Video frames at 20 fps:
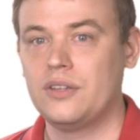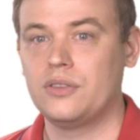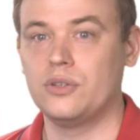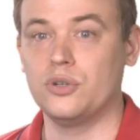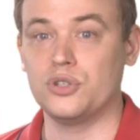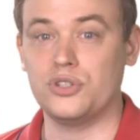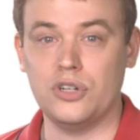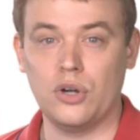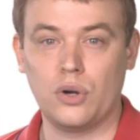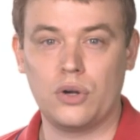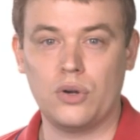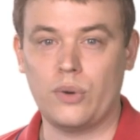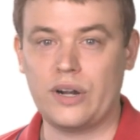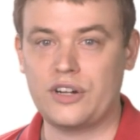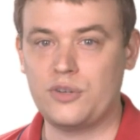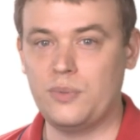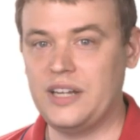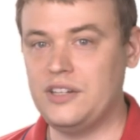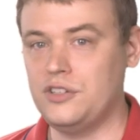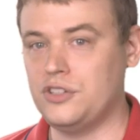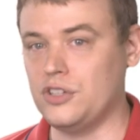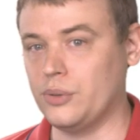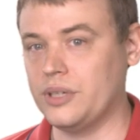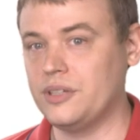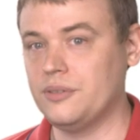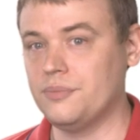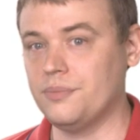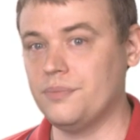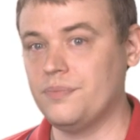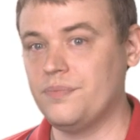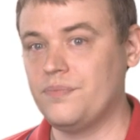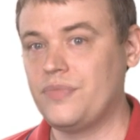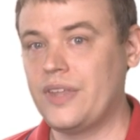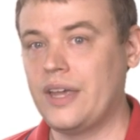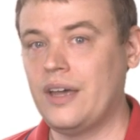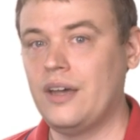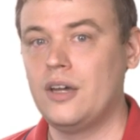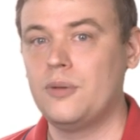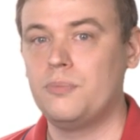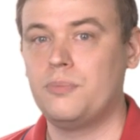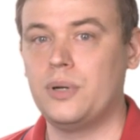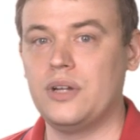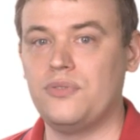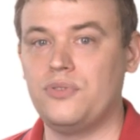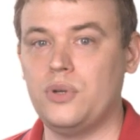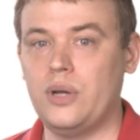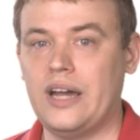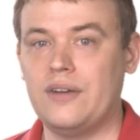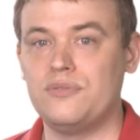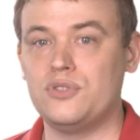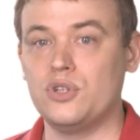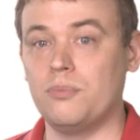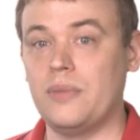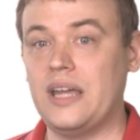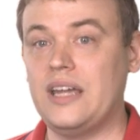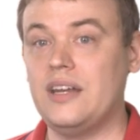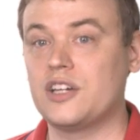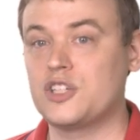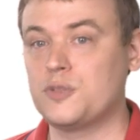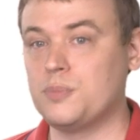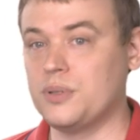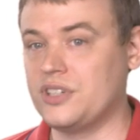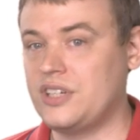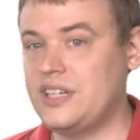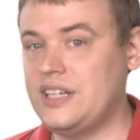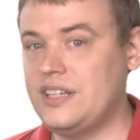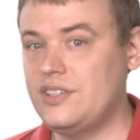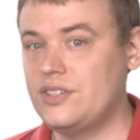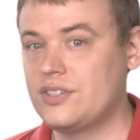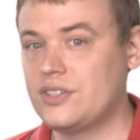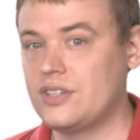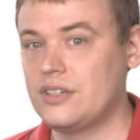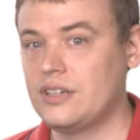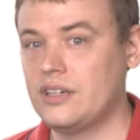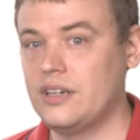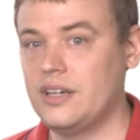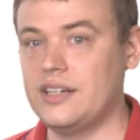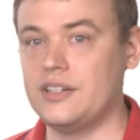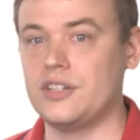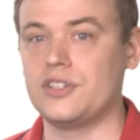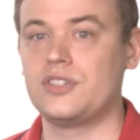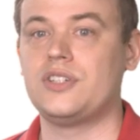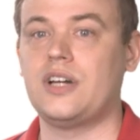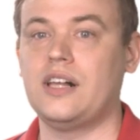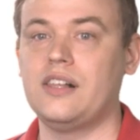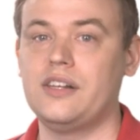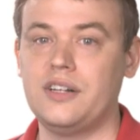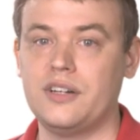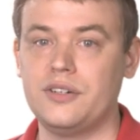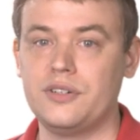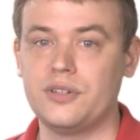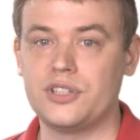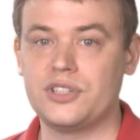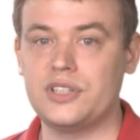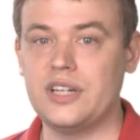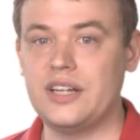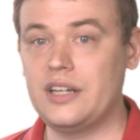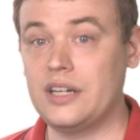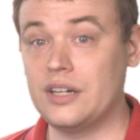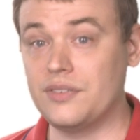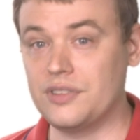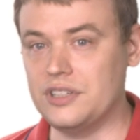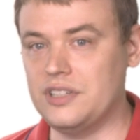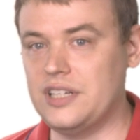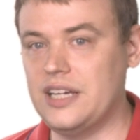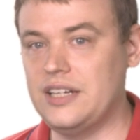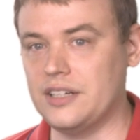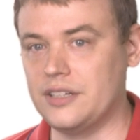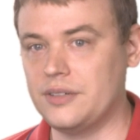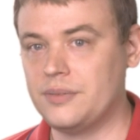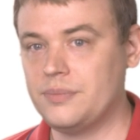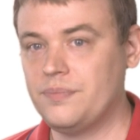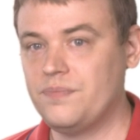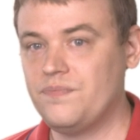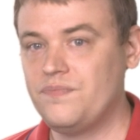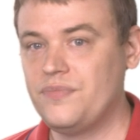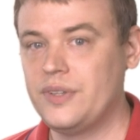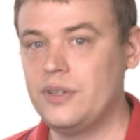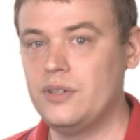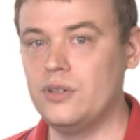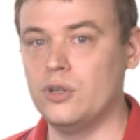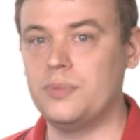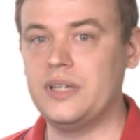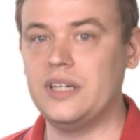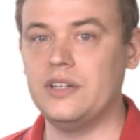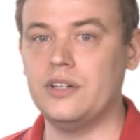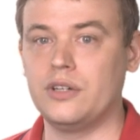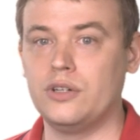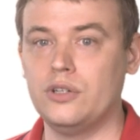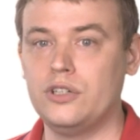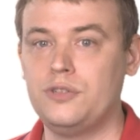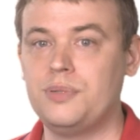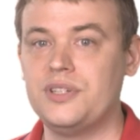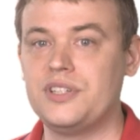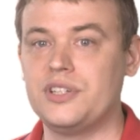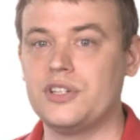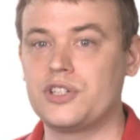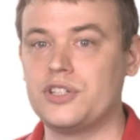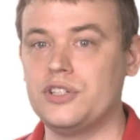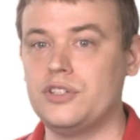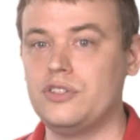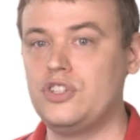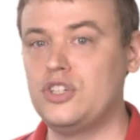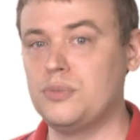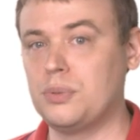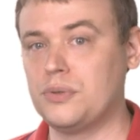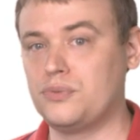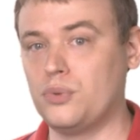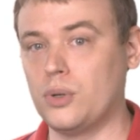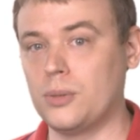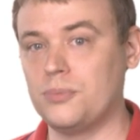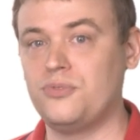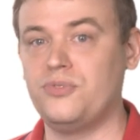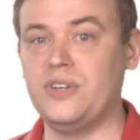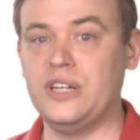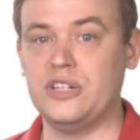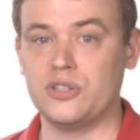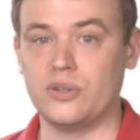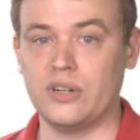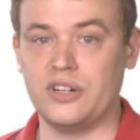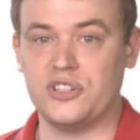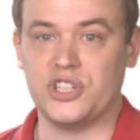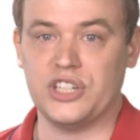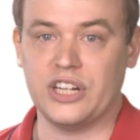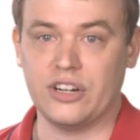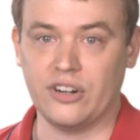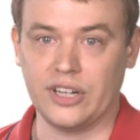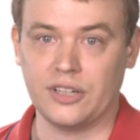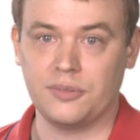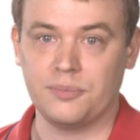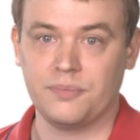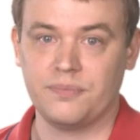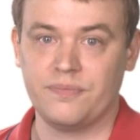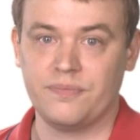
There's no correct way to do it, but if you have domain expertise and a solid understanding of the data, you'll be in a good position to perform feature engineering.